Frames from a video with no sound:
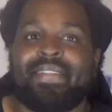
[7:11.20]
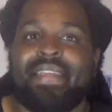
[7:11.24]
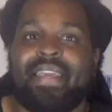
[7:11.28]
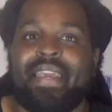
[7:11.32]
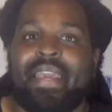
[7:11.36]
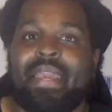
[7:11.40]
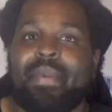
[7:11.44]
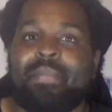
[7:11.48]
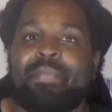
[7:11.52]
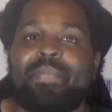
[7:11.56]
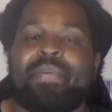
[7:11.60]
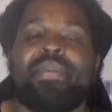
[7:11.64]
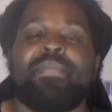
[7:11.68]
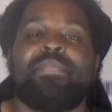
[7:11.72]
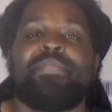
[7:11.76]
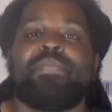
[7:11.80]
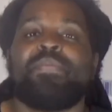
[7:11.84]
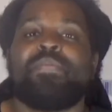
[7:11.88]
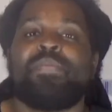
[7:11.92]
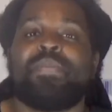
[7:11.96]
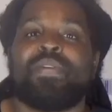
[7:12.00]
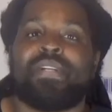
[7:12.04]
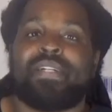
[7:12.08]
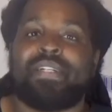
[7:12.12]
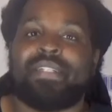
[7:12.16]
and people
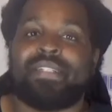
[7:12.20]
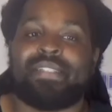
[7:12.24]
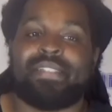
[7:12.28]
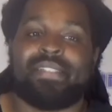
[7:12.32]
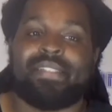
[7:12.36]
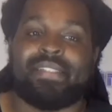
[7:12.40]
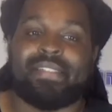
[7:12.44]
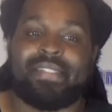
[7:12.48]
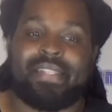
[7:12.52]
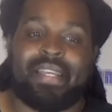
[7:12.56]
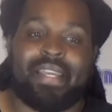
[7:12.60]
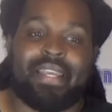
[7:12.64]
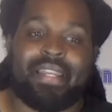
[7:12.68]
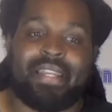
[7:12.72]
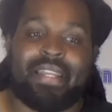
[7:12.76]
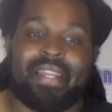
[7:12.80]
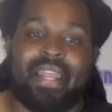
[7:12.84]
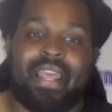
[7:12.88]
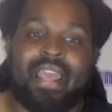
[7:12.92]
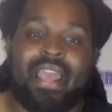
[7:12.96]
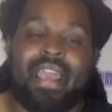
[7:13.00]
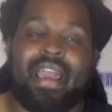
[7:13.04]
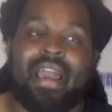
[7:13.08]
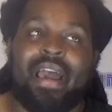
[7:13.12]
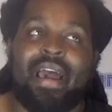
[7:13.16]
will understand it.
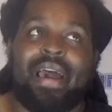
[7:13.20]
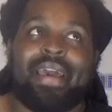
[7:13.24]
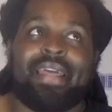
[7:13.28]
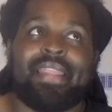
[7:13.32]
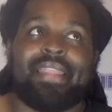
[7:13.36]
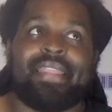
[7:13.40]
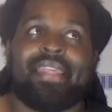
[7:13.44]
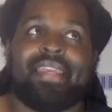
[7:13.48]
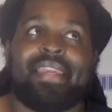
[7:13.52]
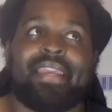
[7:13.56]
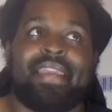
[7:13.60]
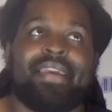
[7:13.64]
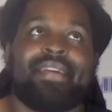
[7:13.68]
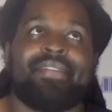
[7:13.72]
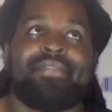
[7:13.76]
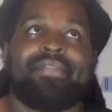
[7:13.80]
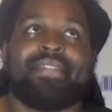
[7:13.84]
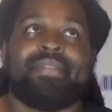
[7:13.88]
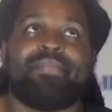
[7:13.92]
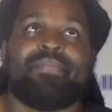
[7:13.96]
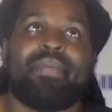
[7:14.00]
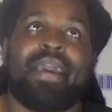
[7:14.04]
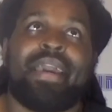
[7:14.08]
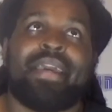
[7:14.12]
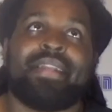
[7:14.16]
I think every
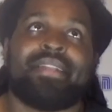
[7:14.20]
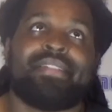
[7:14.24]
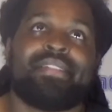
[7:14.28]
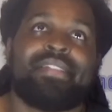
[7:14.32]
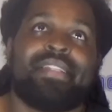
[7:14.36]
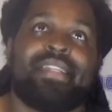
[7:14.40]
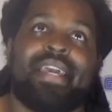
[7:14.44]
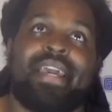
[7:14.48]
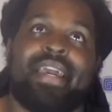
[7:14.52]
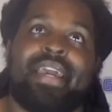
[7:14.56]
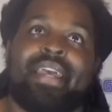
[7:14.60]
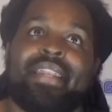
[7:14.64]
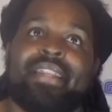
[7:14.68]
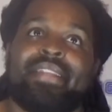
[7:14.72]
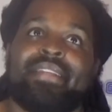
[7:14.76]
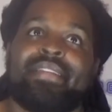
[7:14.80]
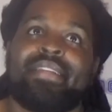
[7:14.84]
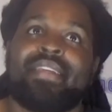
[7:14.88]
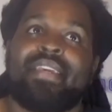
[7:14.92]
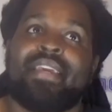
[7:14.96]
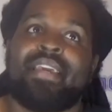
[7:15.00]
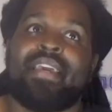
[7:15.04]
match that